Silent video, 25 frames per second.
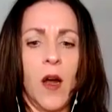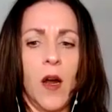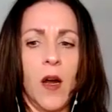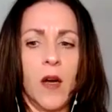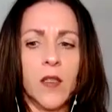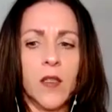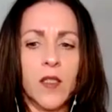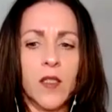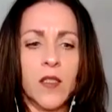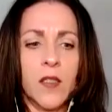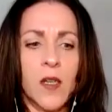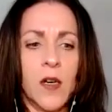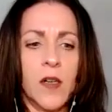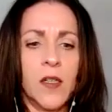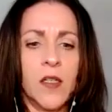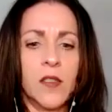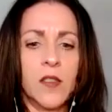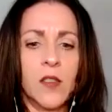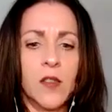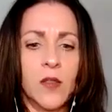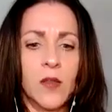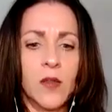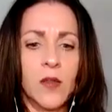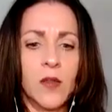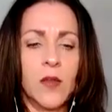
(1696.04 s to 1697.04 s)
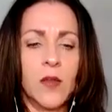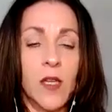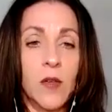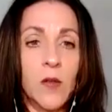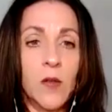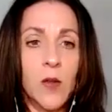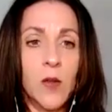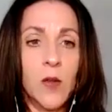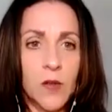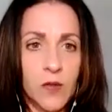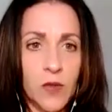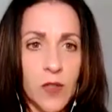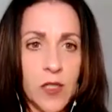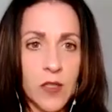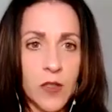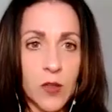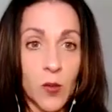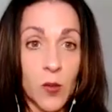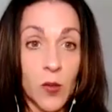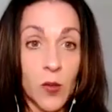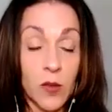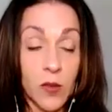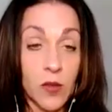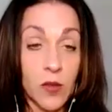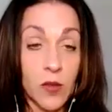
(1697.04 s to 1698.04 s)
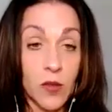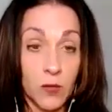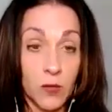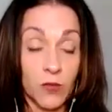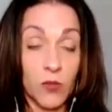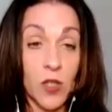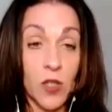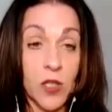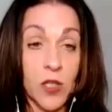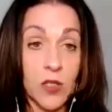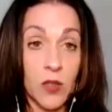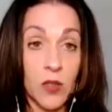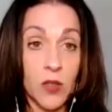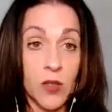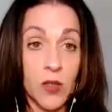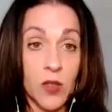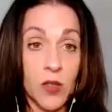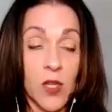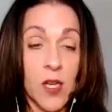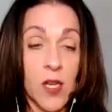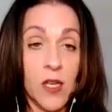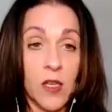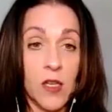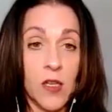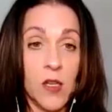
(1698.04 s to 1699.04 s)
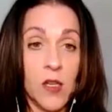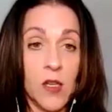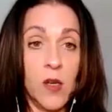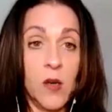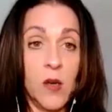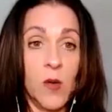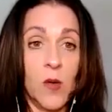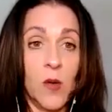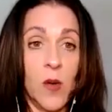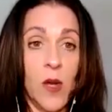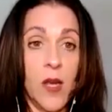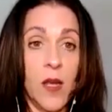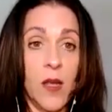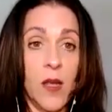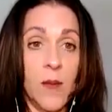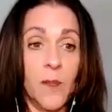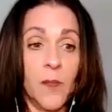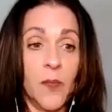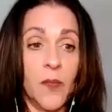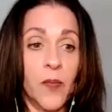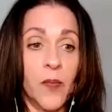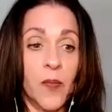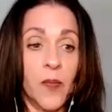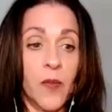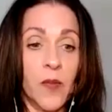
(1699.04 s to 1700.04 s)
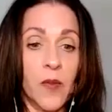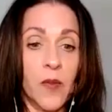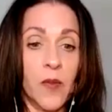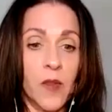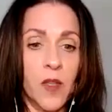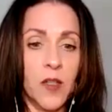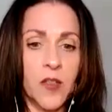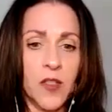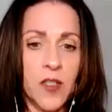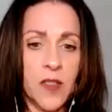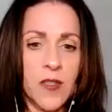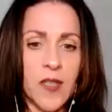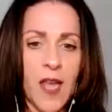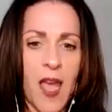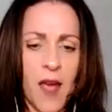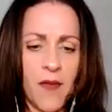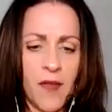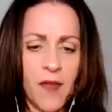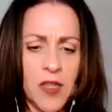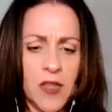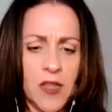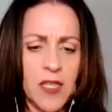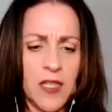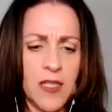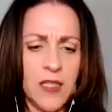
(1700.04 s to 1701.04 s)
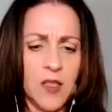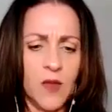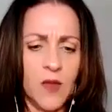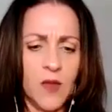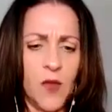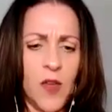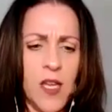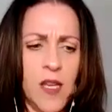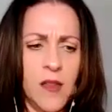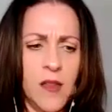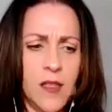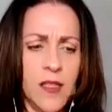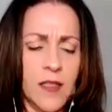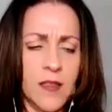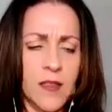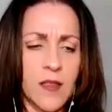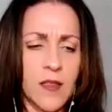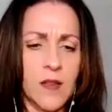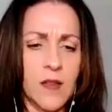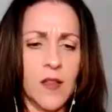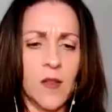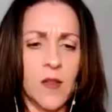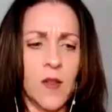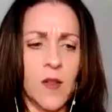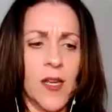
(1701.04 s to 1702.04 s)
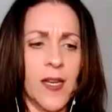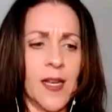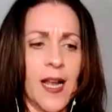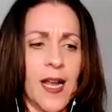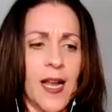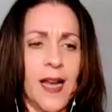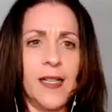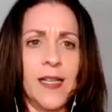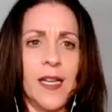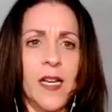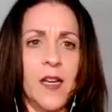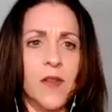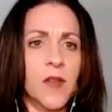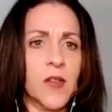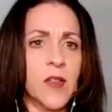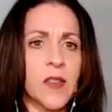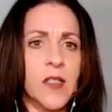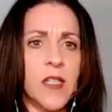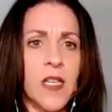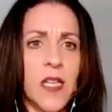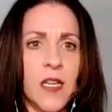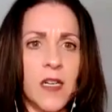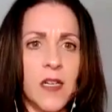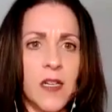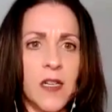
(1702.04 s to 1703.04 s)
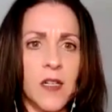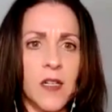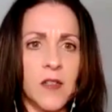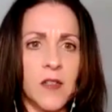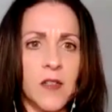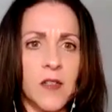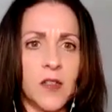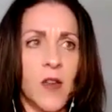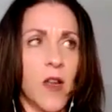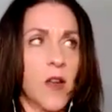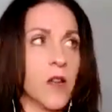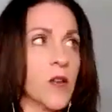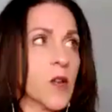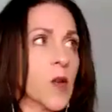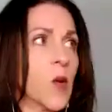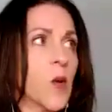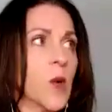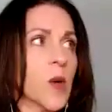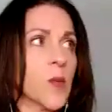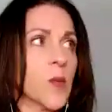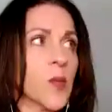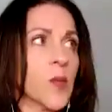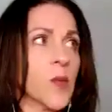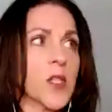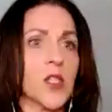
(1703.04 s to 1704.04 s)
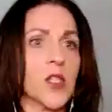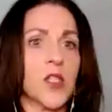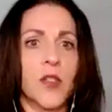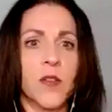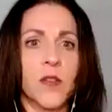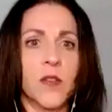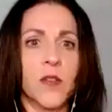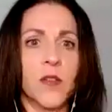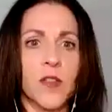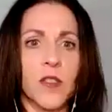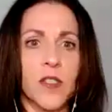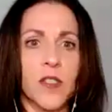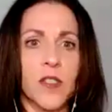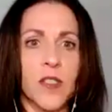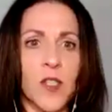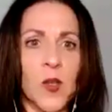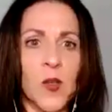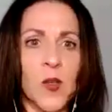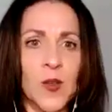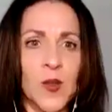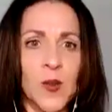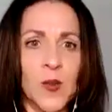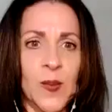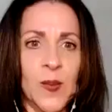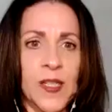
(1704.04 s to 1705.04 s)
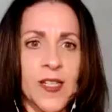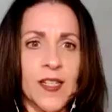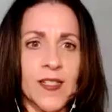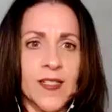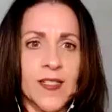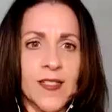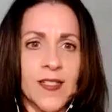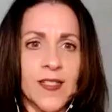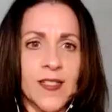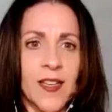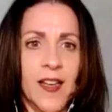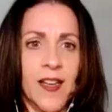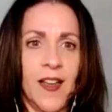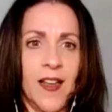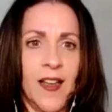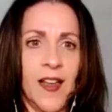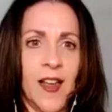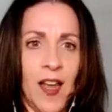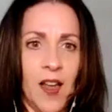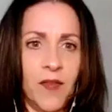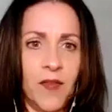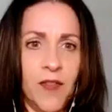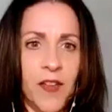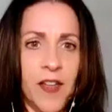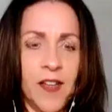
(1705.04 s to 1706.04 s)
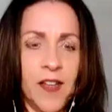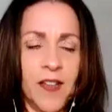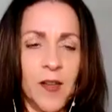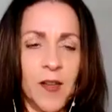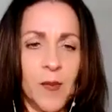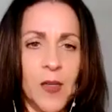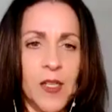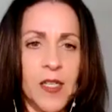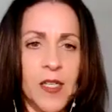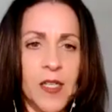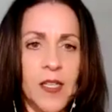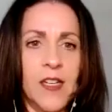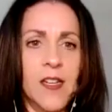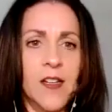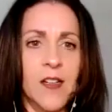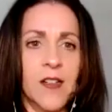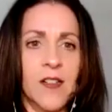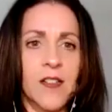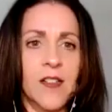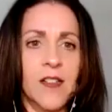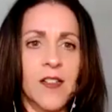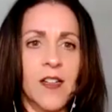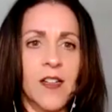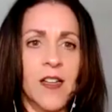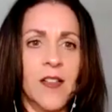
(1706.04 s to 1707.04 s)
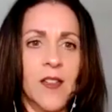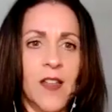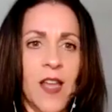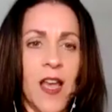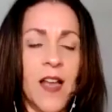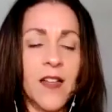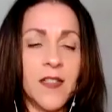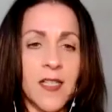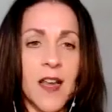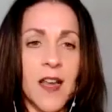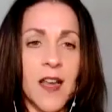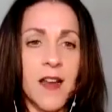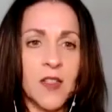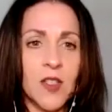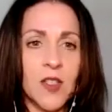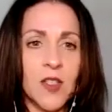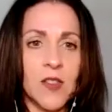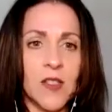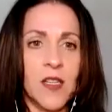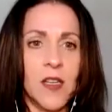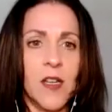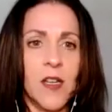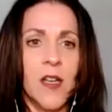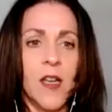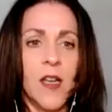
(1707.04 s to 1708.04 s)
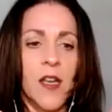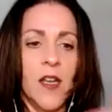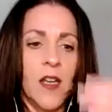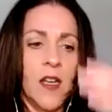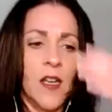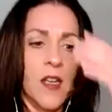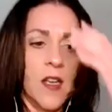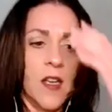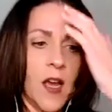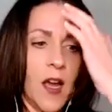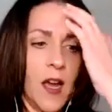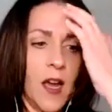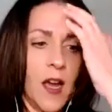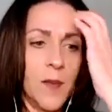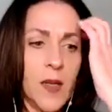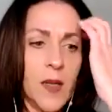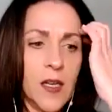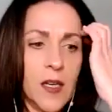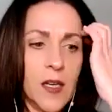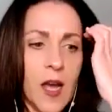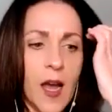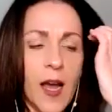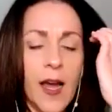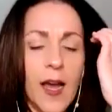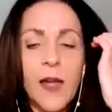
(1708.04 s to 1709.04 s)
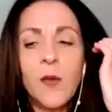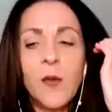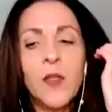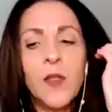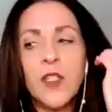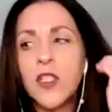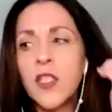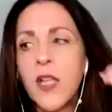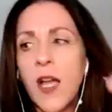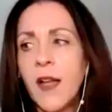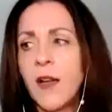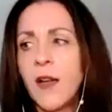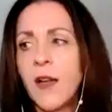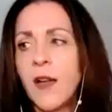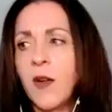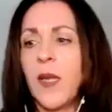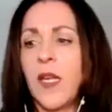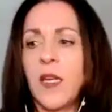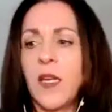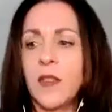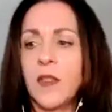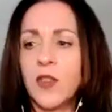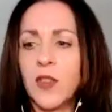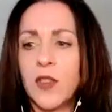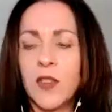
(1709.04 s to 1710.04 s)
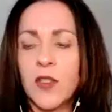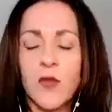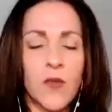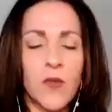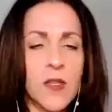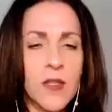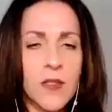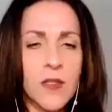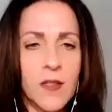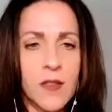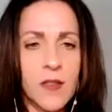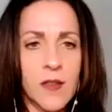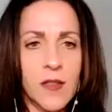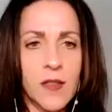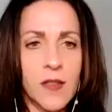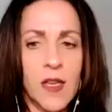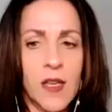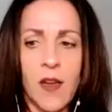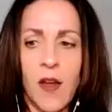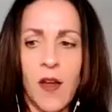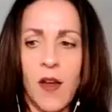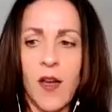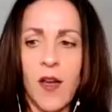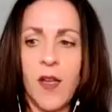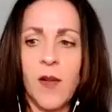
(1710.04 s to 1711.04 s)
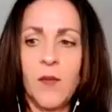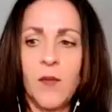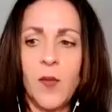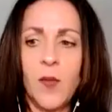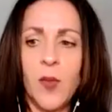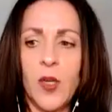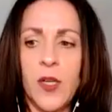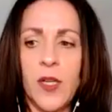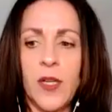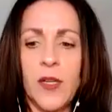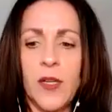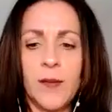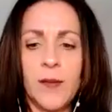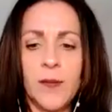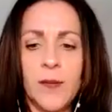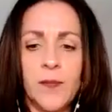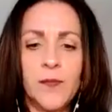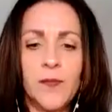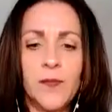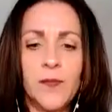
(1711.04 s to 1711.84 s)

are starting to do their own research like you, and they're just having these feelings, and they're like, I never needed a corporate church to go to because I feel them in here. And that's actually, I mean, I was shadow banned just recently on putting